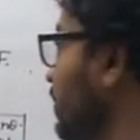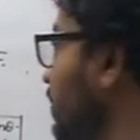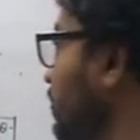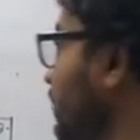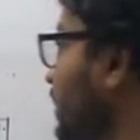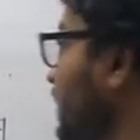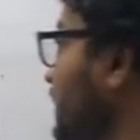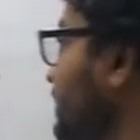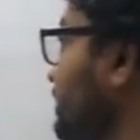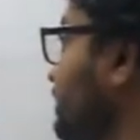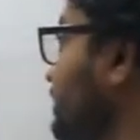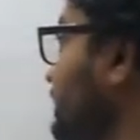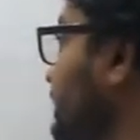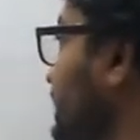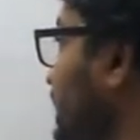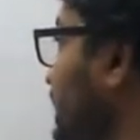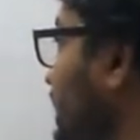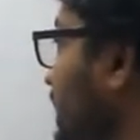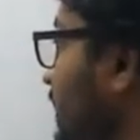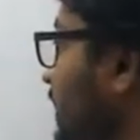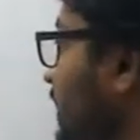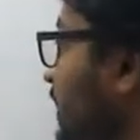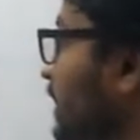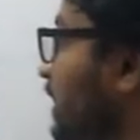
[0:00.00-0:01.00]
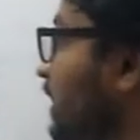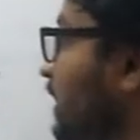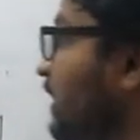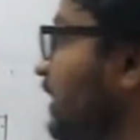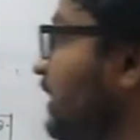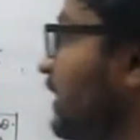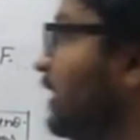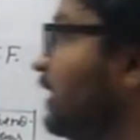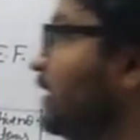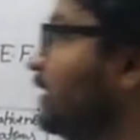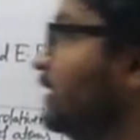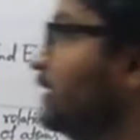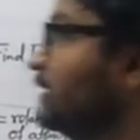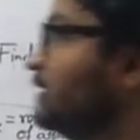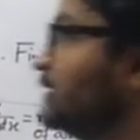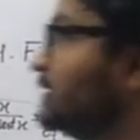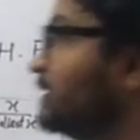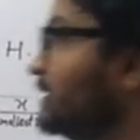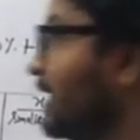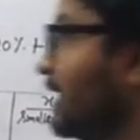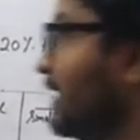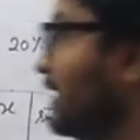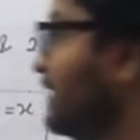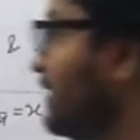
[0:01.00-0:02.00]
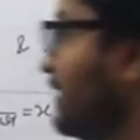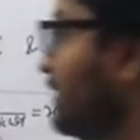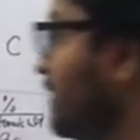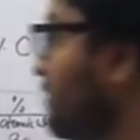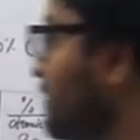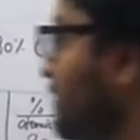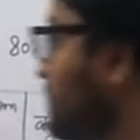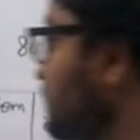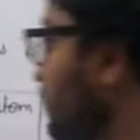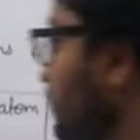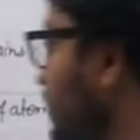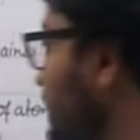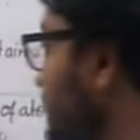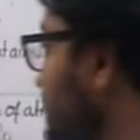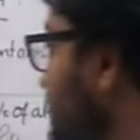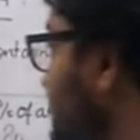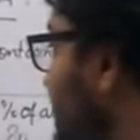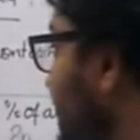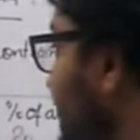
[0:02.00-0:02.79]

Okay. Second atom is what?